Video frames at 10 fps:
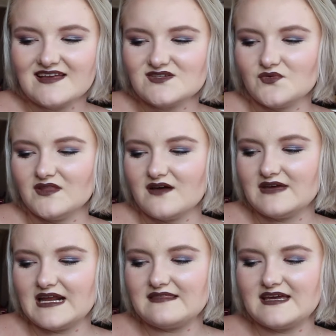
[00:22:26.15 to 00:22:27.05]
I don't love
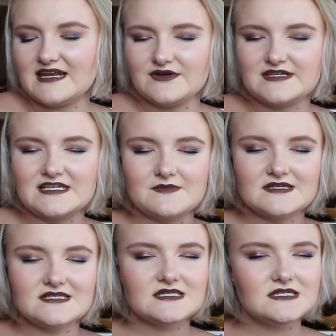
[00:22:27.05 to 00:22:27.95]
it. I think it irritates my
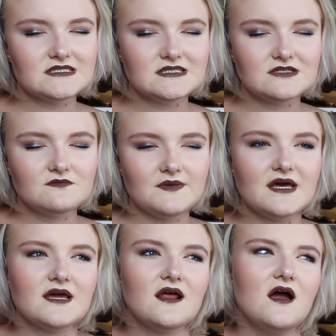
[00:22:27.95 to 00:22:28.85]
skin a little
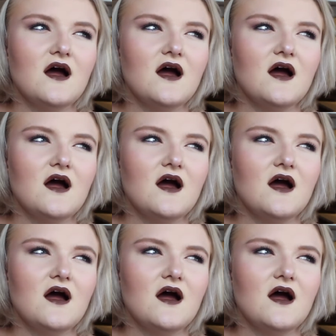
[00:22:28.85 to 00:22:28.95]
bit.